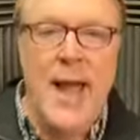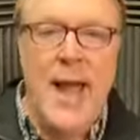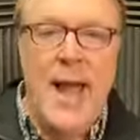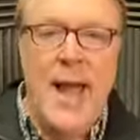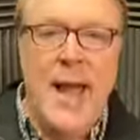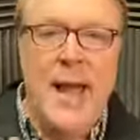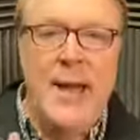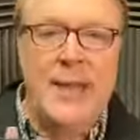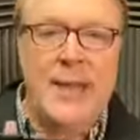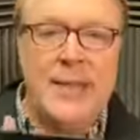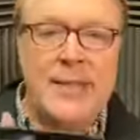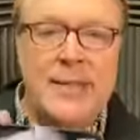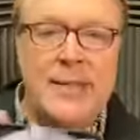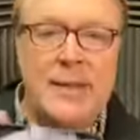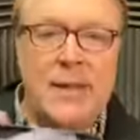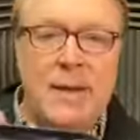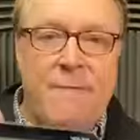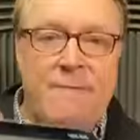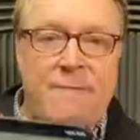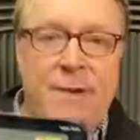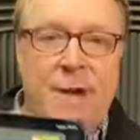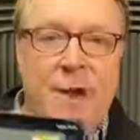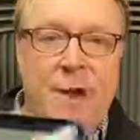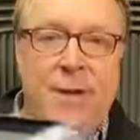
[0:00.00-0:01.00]
And it's a
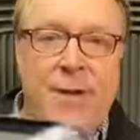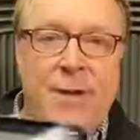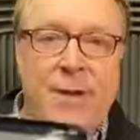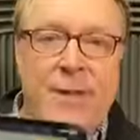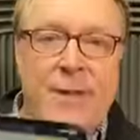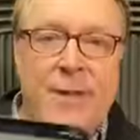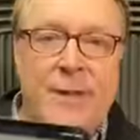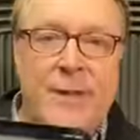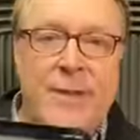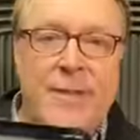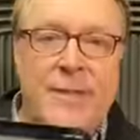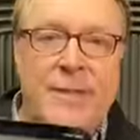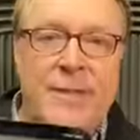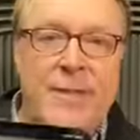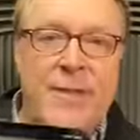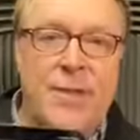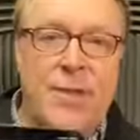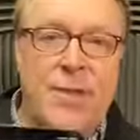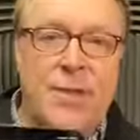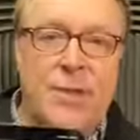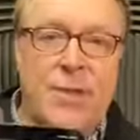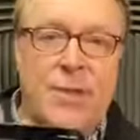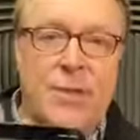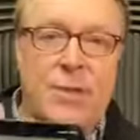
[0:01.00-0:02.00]
very easy
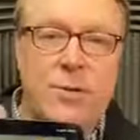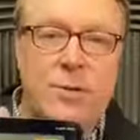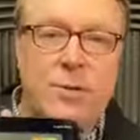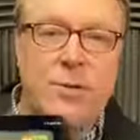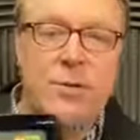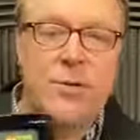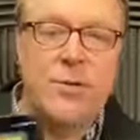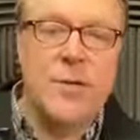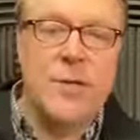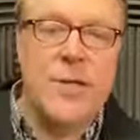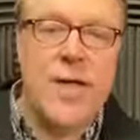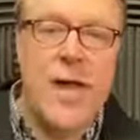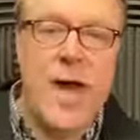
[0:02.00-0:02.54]
to use